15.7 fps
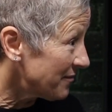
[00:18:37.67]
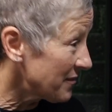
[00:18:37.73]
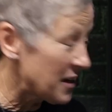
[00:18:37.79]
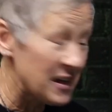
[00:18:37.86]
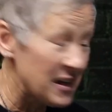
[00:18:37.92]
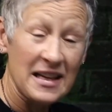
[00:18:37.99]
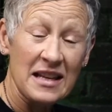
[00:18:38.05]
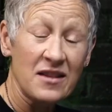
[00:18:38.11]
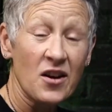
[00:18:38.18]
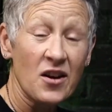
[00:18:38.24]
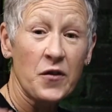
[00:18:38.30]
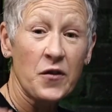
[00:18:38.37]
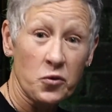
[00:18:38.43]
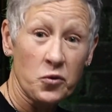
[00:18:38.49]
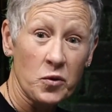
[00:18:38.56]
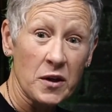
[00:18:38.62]
Because he thought
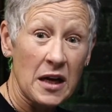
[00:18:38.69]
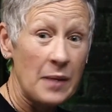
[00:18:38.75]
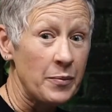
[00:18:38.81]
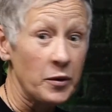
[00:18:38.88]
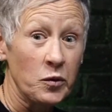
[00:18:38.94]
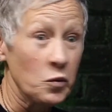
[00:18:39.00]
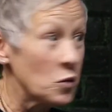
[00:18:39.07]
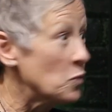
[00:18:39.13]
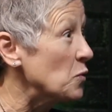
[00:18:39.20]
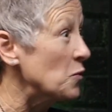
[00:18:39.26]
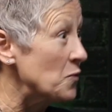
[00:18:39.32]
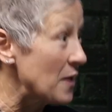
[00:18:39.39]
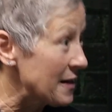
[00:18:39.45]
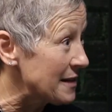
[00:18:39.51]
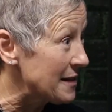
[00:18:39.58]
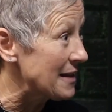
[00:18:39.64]
those were a couple of woo-woo
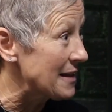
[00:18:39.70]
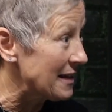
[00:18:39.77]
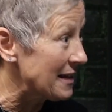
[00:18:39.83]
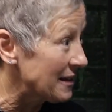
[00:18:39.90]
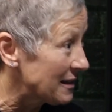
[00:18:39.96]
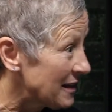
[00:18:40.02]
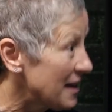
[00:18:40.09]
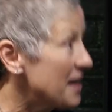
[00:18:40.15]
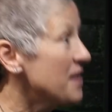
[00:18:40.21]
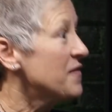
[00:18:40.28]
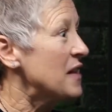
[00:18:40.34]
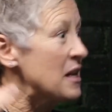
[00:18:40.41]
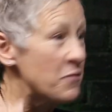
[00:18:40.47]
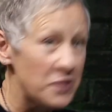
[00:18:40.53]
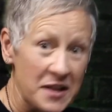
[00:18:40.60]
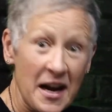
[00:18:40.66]
nice things
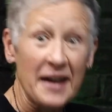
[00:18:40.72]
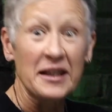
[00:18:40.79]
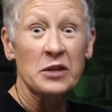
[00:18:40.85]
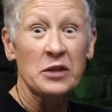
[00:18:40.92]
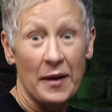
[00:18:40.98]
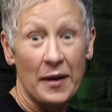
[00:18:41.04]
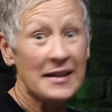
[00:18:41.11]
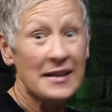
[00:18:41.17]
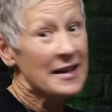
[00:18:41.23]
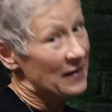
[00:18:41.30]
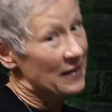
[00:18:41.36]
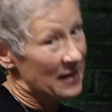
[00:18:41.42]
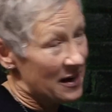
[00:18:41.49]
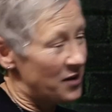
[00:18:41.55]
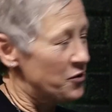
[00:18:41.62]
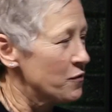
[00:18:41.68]
that he was not expecting at
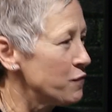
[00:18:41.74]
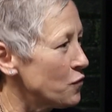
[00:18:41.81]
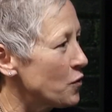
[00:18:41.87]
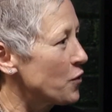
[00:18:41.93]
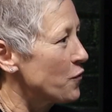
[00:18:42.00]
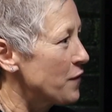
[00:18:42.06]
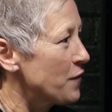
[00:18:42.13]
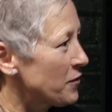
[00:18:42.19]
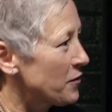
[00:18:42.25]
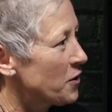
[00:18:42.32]
the under $400,000 level.